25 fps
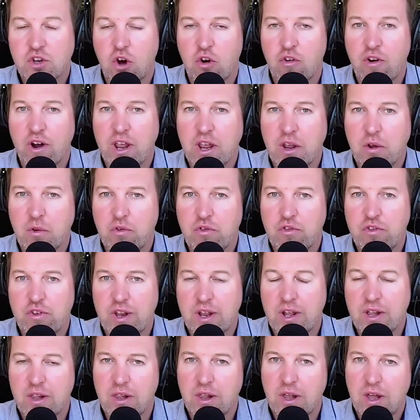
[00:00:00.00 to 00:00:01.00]
Or are you
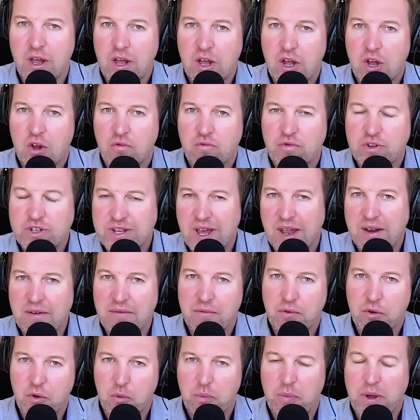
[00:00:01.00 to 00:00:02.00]
still
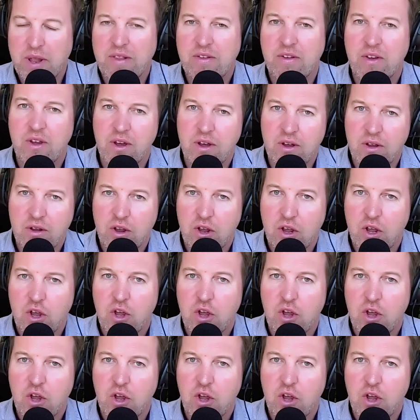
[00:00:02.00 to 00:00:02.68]
resentful, bitter,